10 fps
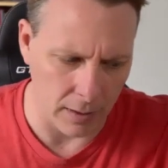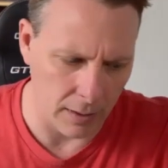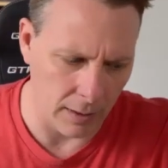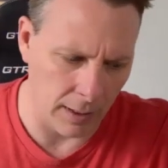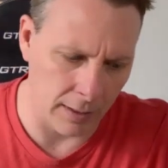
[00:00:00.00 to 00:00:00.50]

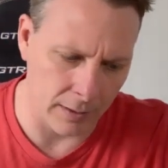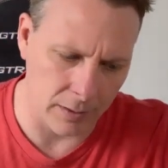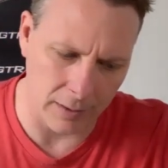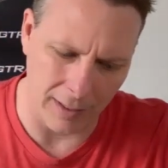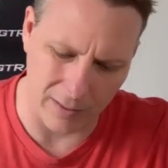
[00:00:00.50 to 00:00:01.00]
And
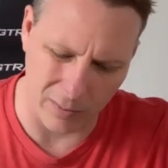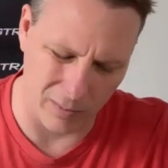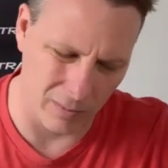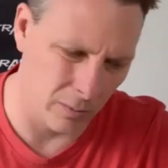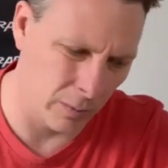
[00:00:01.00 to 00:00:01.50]
it's
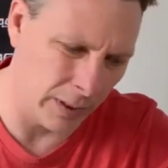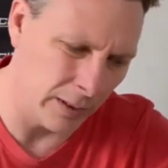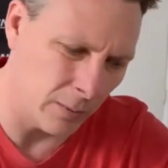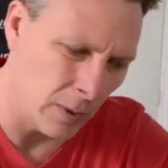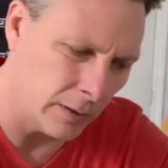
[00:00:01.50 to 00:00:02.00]

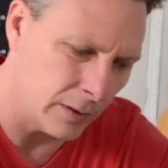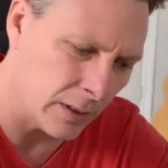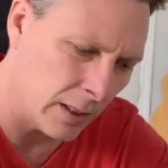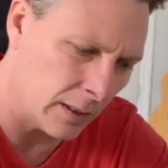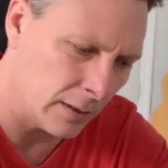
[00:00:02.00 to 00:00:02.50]
really well
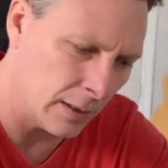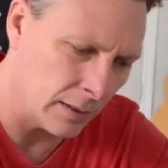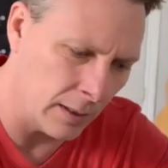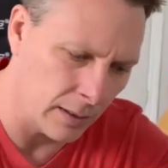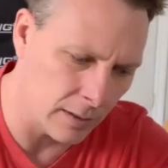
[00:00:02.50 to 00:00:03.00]
designed
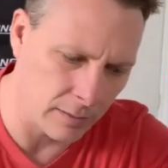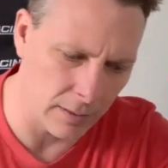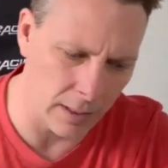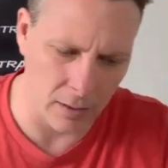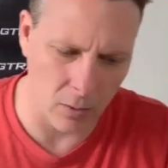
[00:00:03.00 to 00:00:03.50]
and
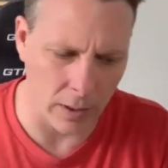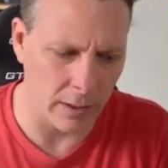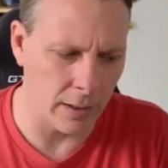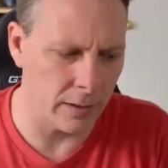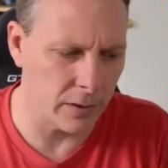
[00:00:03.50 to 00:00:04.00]

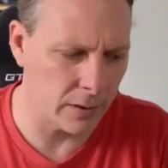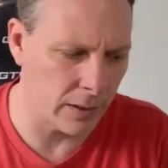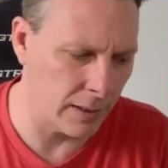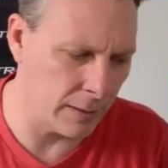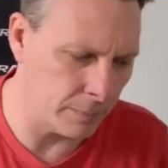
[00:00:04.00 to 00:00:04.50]
quite nice,
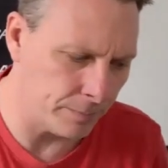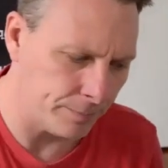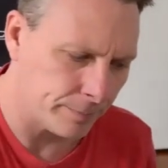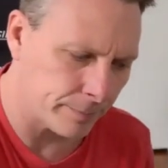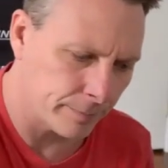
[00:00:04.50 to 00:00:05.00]
in
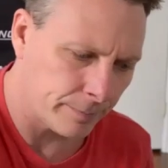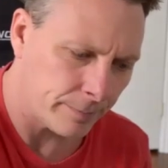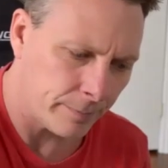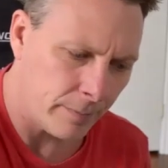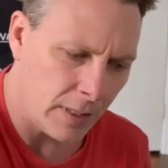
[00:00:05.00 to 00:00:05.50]

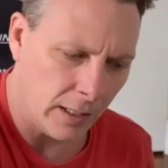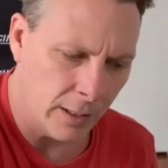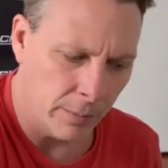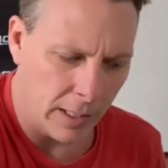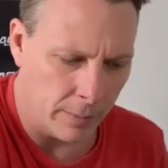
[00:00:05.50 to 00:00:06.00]

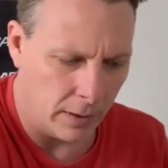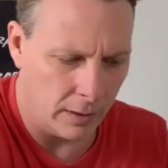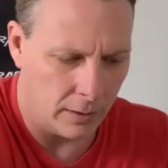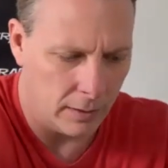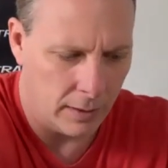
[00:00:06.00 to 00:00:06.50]
my
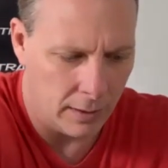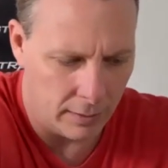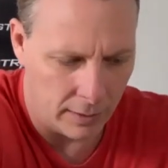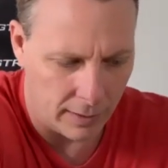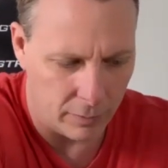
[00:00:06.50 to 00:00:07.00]
opinion.
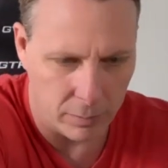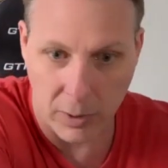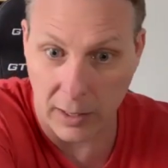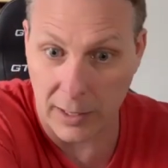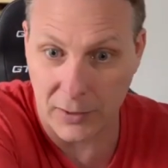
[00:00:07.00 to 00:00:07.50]
And I have
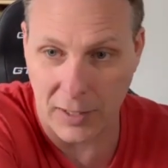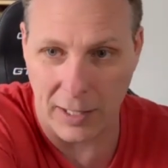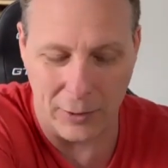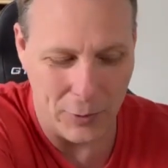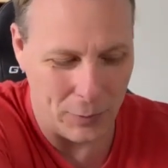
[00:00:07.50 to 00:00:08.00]
pretty high
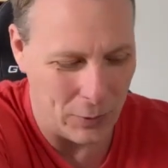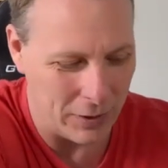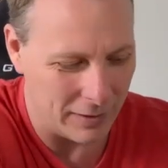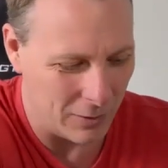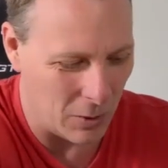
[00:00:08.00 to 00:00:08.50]
standards for
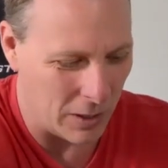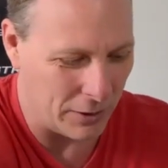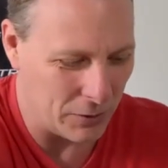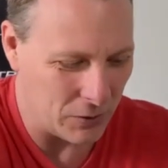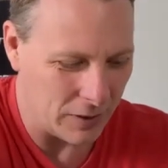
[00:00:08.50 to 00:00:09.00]
the Quodd
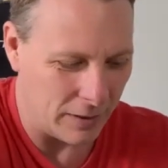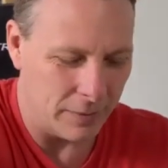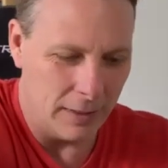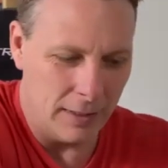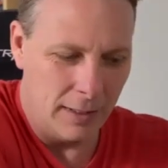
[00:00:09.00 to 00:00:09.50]
Heroes stuff.
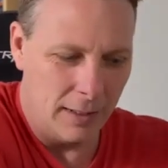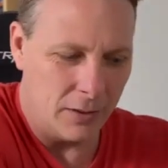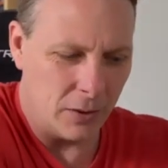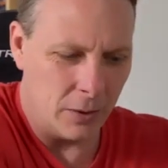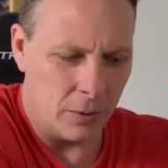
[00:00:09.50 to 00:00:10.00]

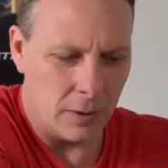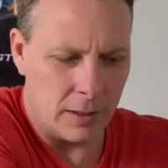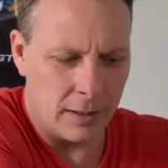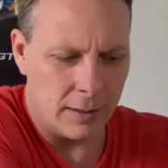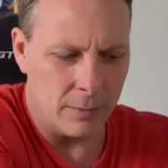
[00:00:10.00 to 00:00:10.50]
So
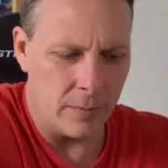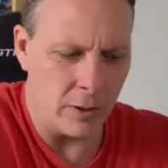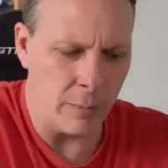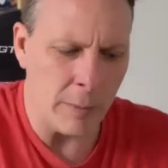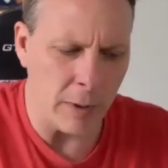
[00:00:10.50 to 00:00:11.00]

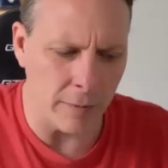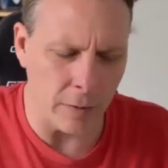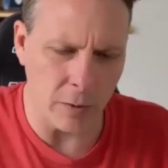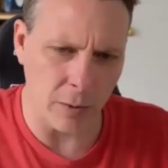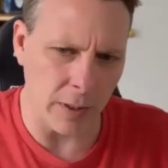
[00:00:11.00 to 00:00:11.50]
there may be a
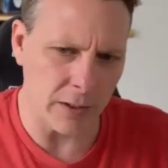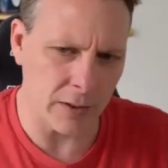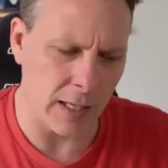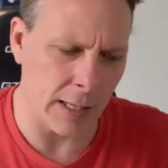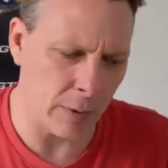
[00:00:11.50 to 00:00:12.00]
few tweaks
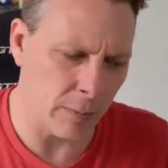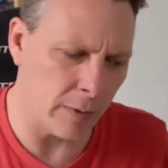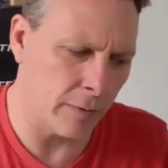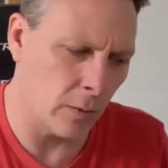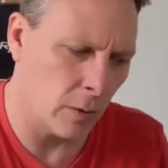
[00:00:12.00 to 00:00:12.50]
that happen
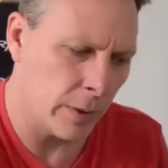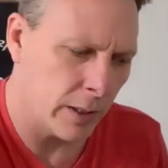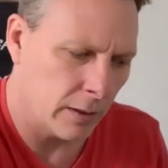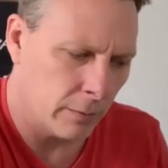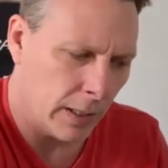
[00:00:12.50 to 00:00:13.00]
before
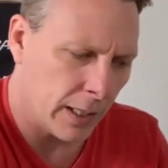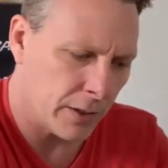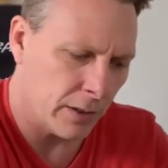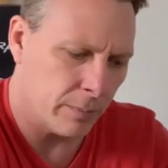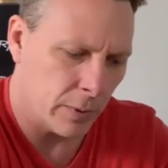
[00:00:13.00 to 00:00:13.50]
we
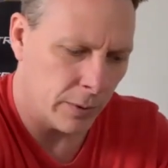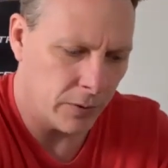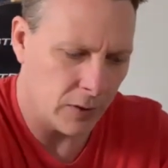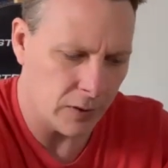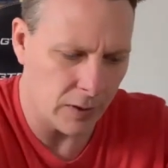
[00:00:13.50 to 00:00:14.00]
actually
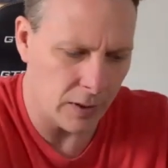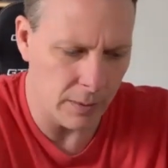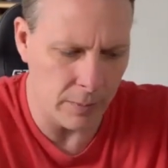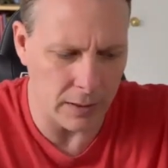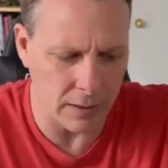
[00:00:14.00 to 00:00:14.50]
produce this thing,
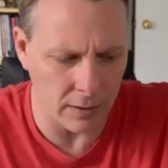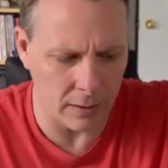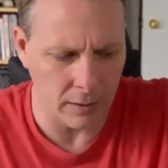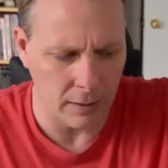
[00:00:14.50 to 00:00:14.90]
but I